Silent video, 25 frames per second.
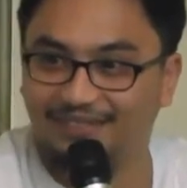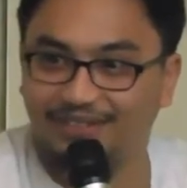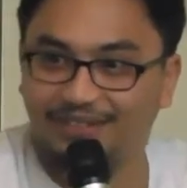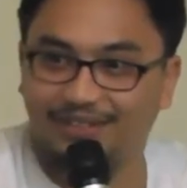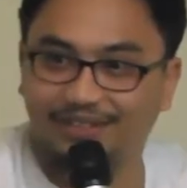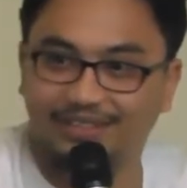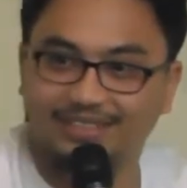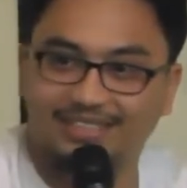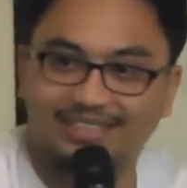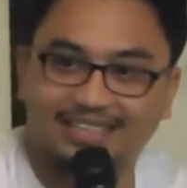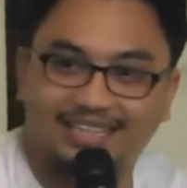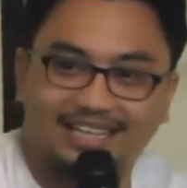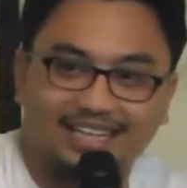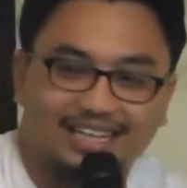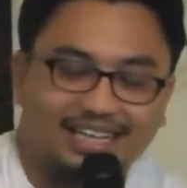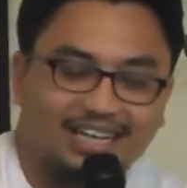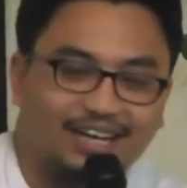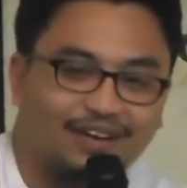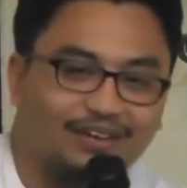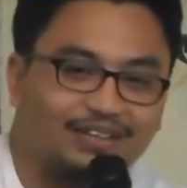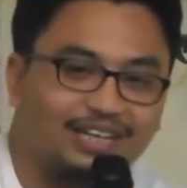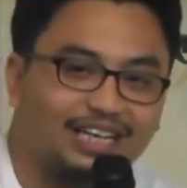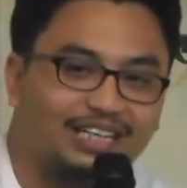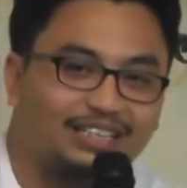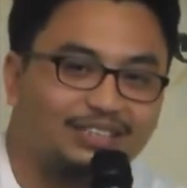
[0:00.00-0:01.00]
Because
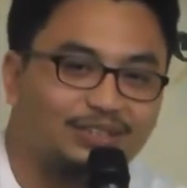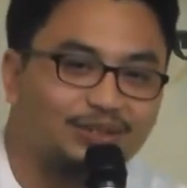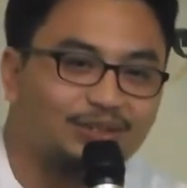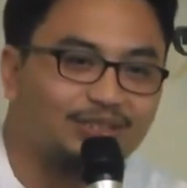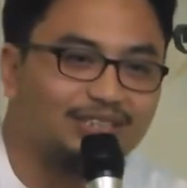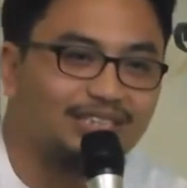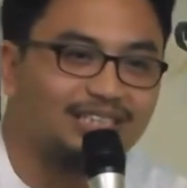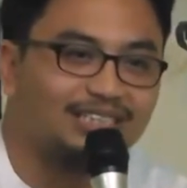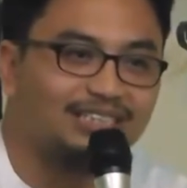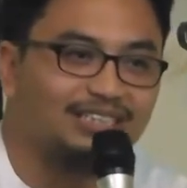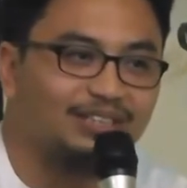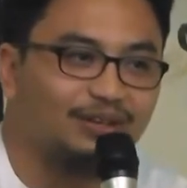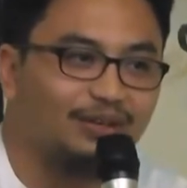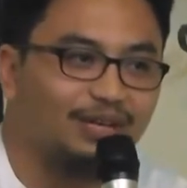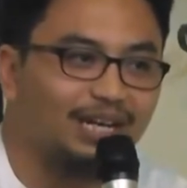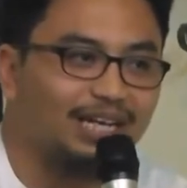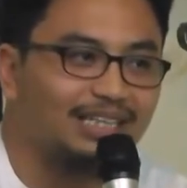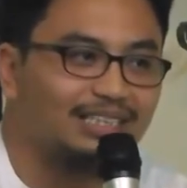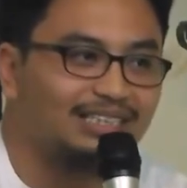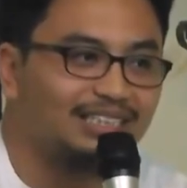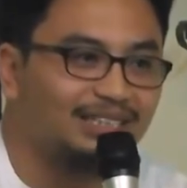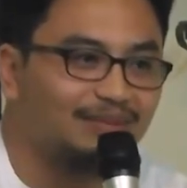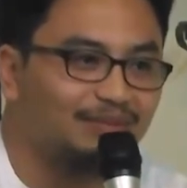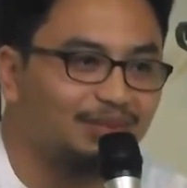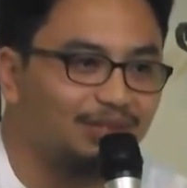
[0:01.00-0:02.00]
now that shows there's a
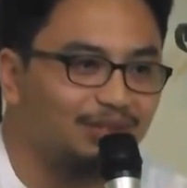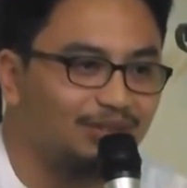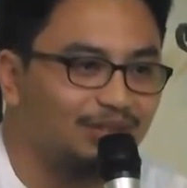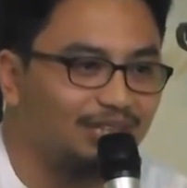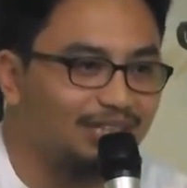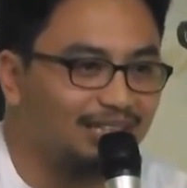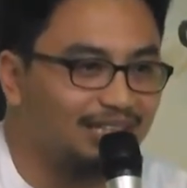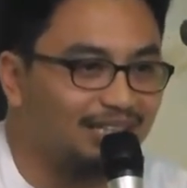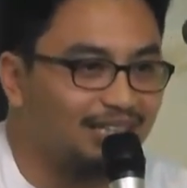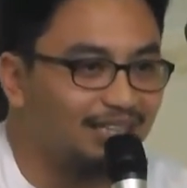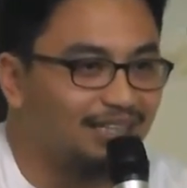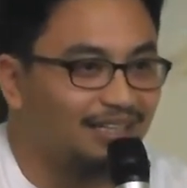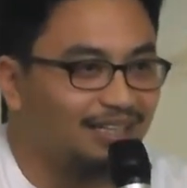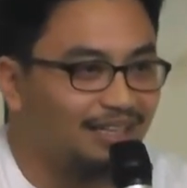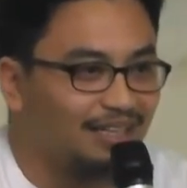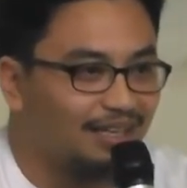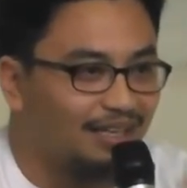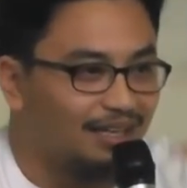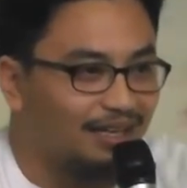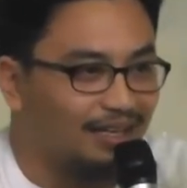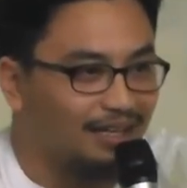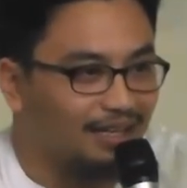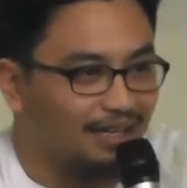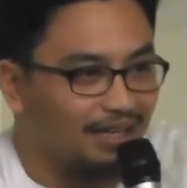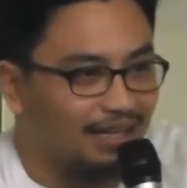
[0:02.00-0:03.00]
connection between the
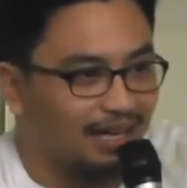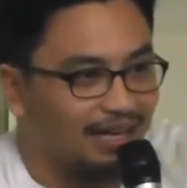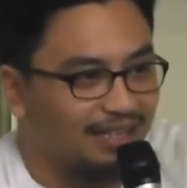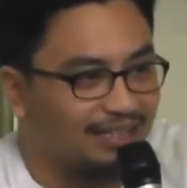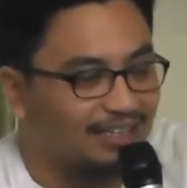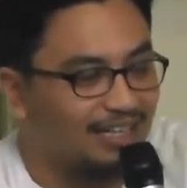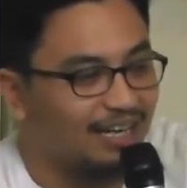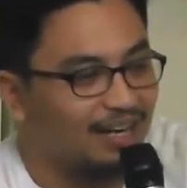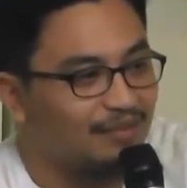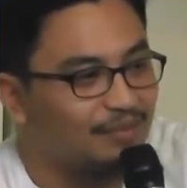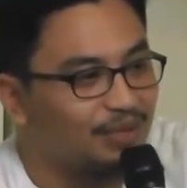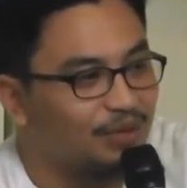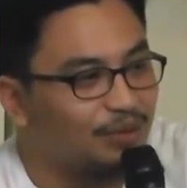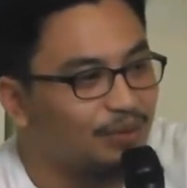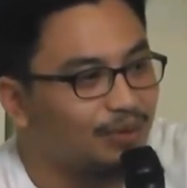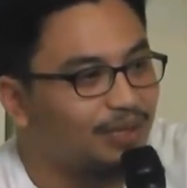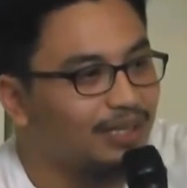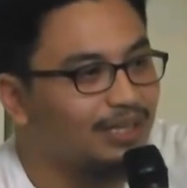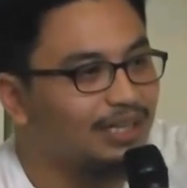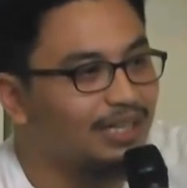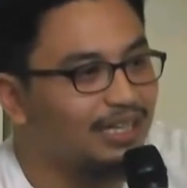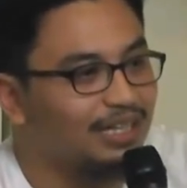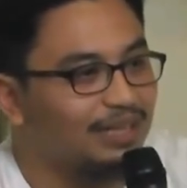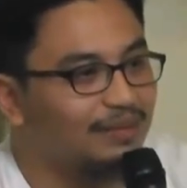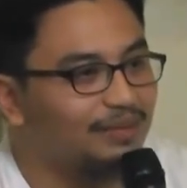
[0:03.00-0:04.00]
Hadrami
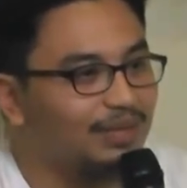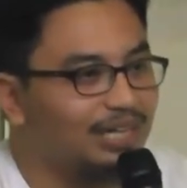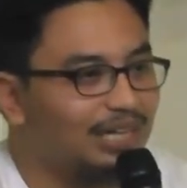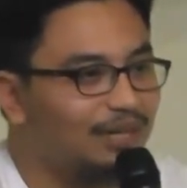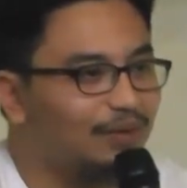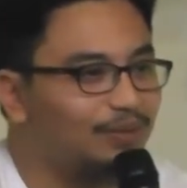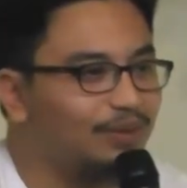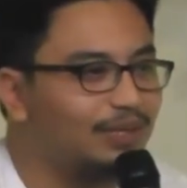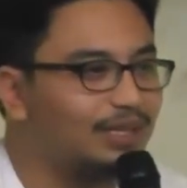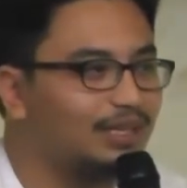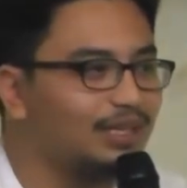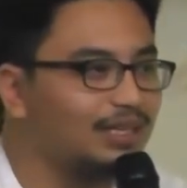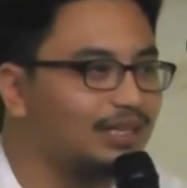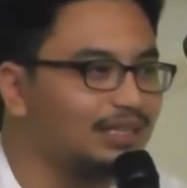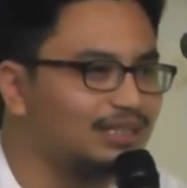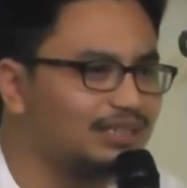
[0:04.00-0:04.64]
world and the Malay world.